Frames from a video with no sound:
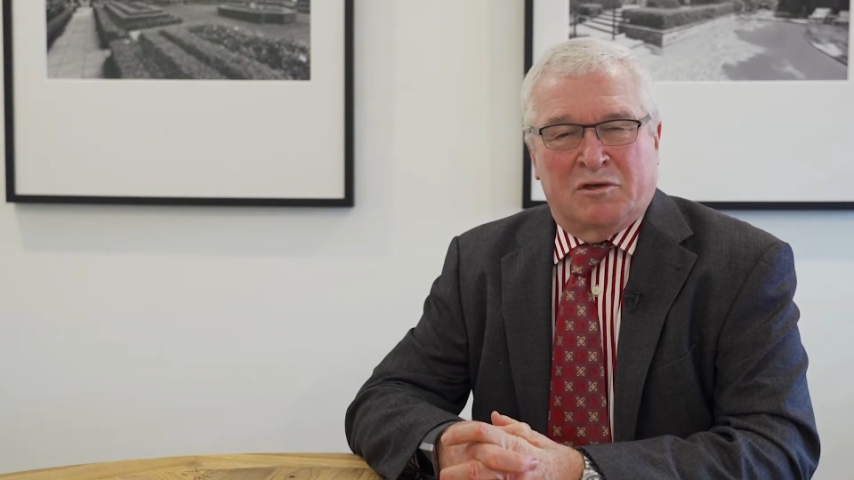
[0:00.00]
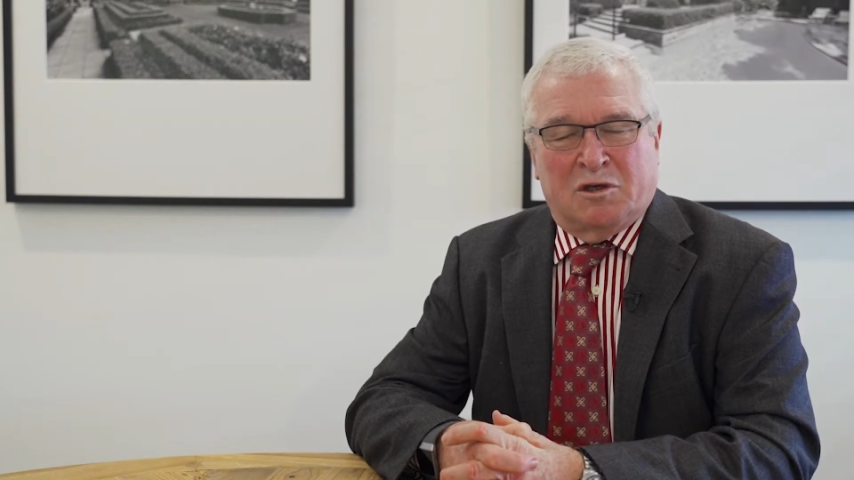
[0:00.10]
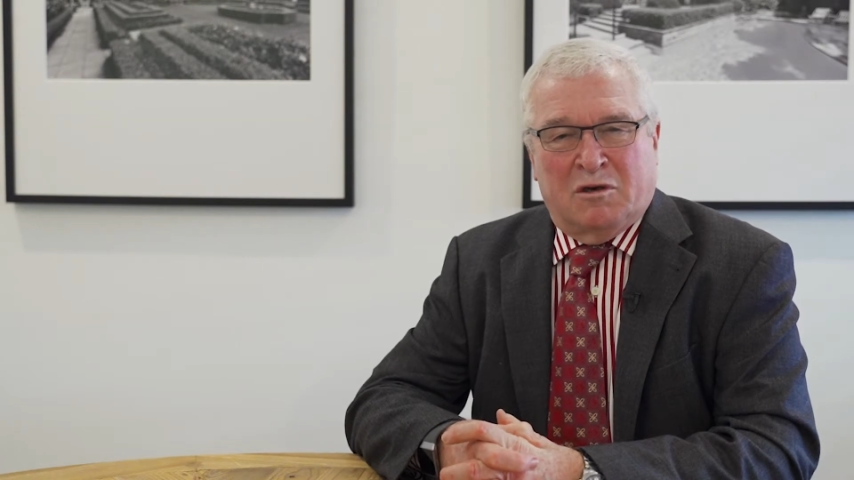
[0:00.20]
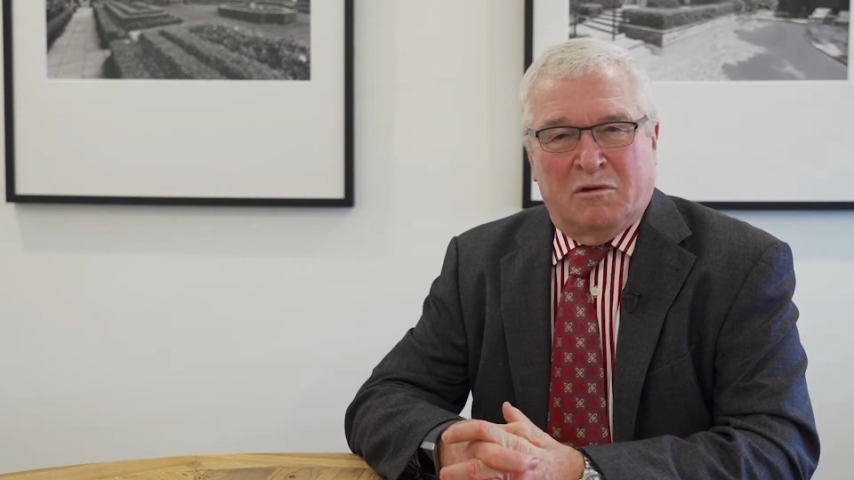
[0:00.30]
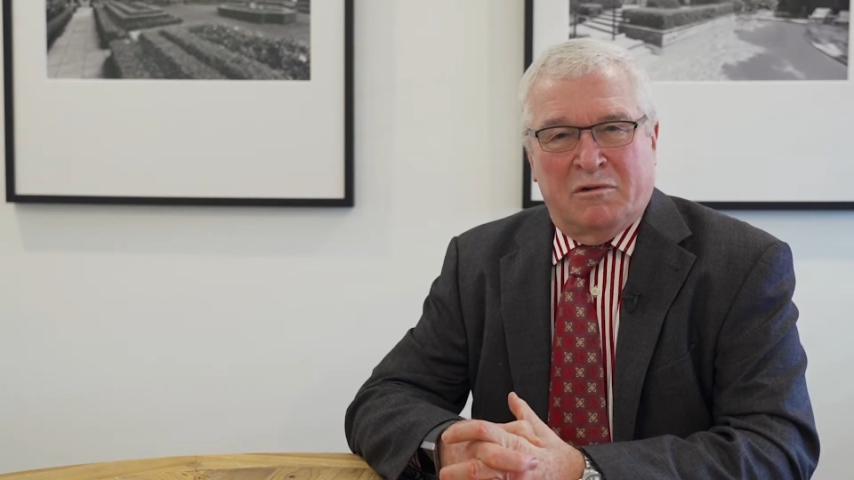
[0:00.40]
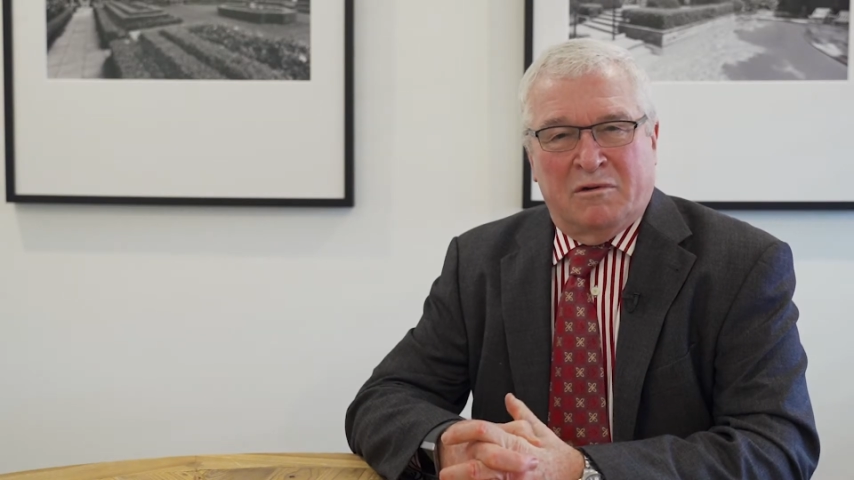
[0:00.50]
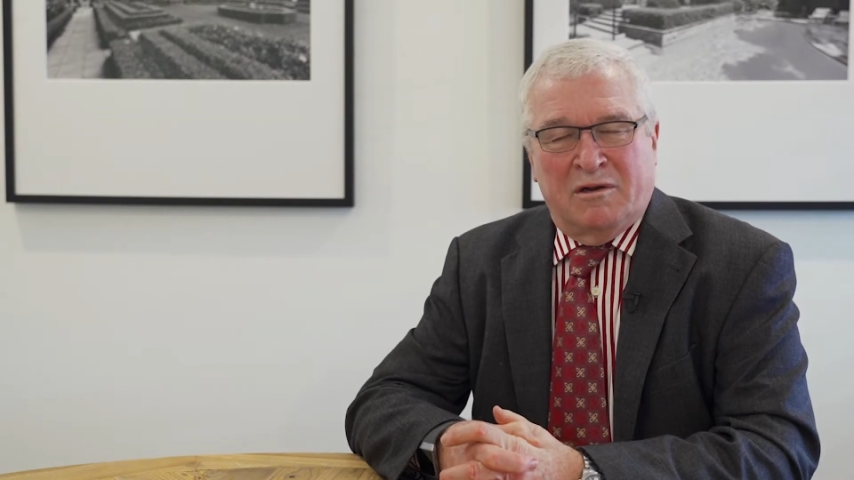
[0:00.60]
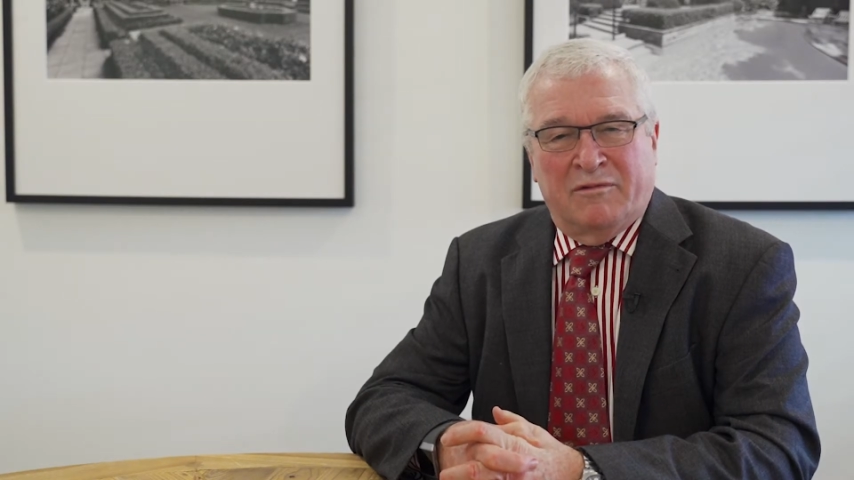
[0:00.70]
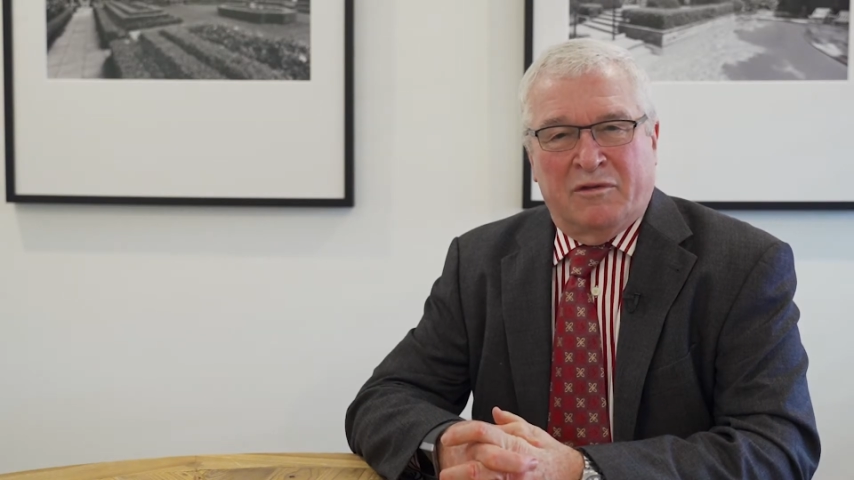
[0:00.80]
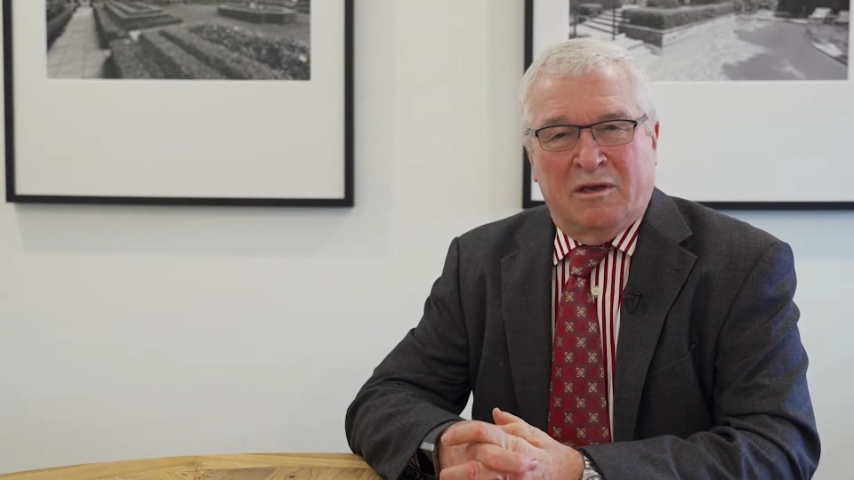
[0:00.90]

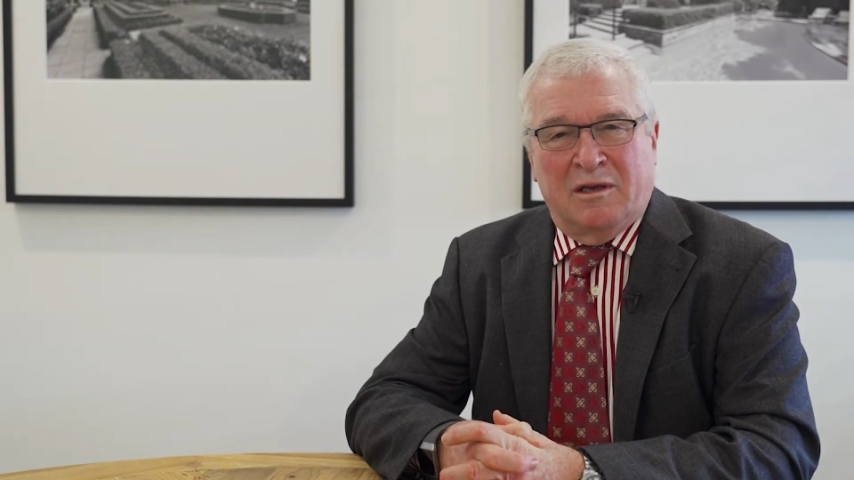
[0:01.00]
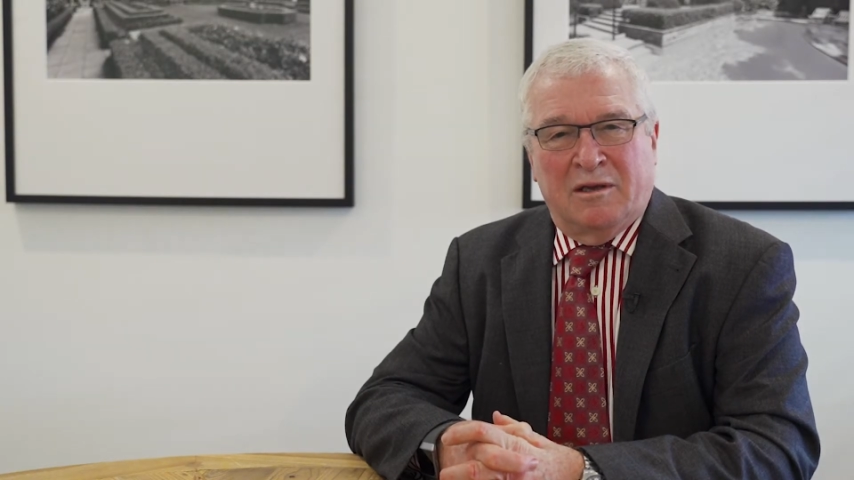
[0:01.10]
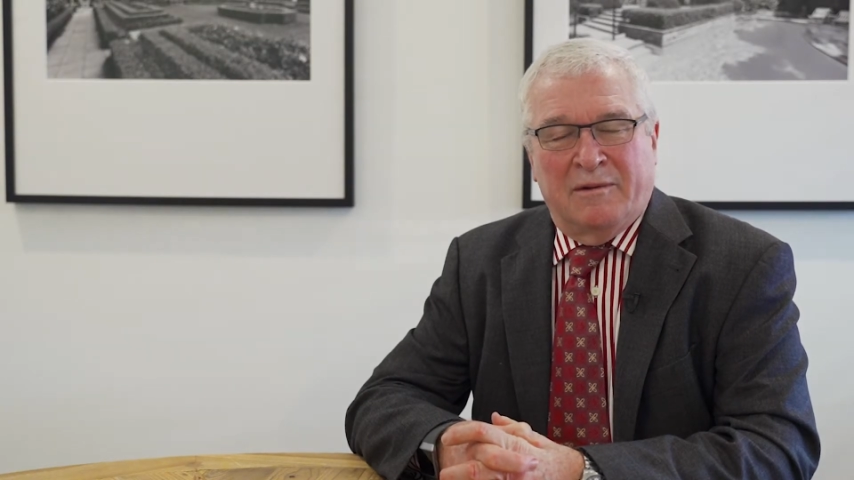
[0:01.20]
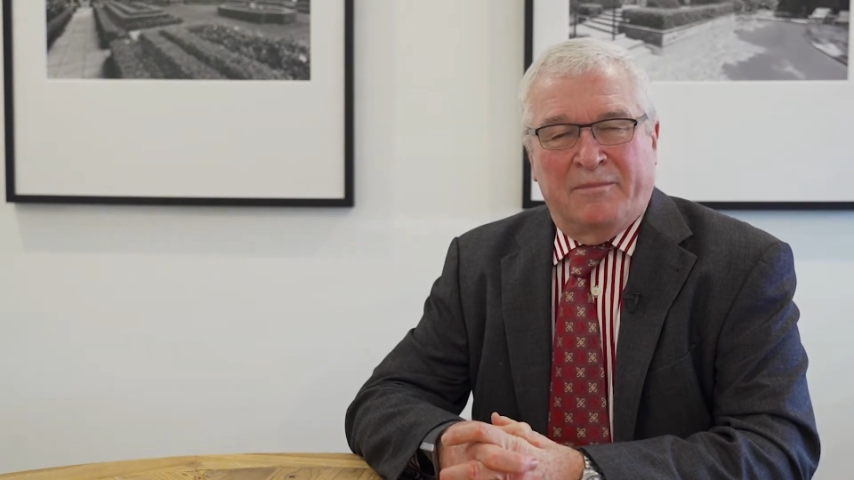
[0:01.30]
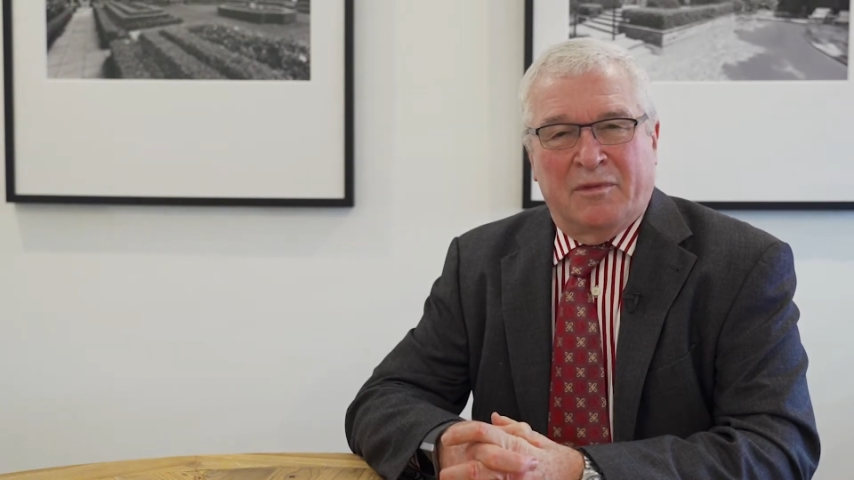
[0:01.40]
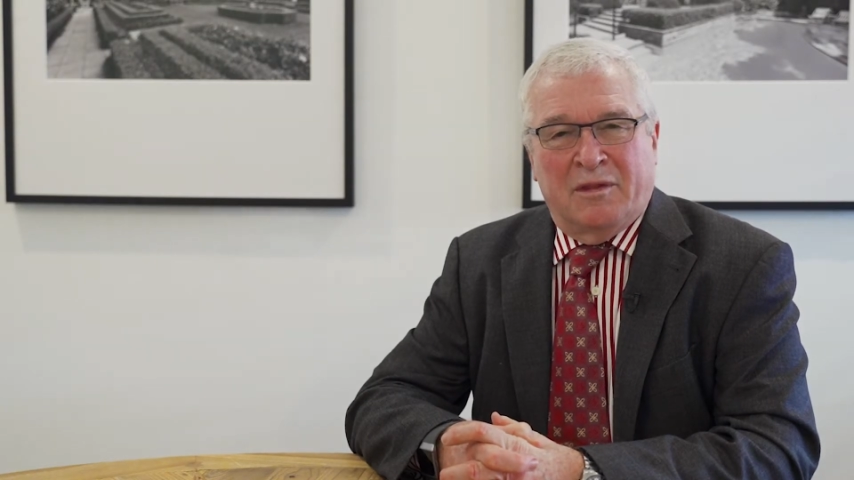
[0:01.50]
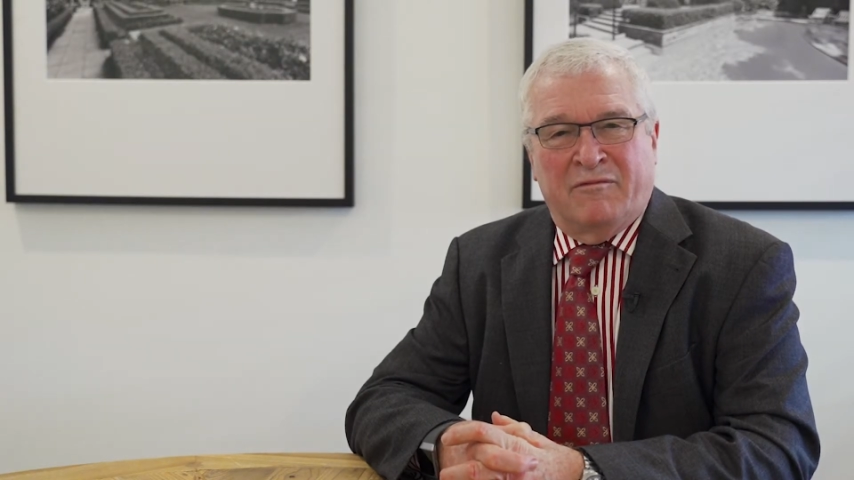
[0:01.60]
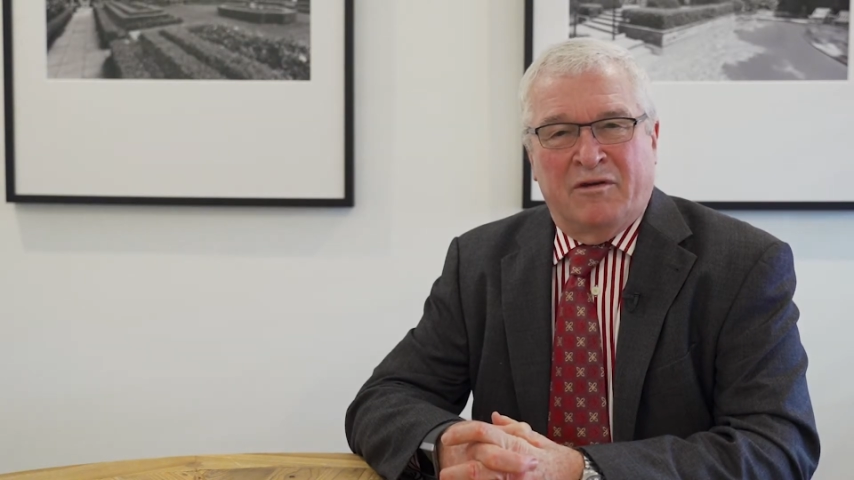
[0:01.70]
security of the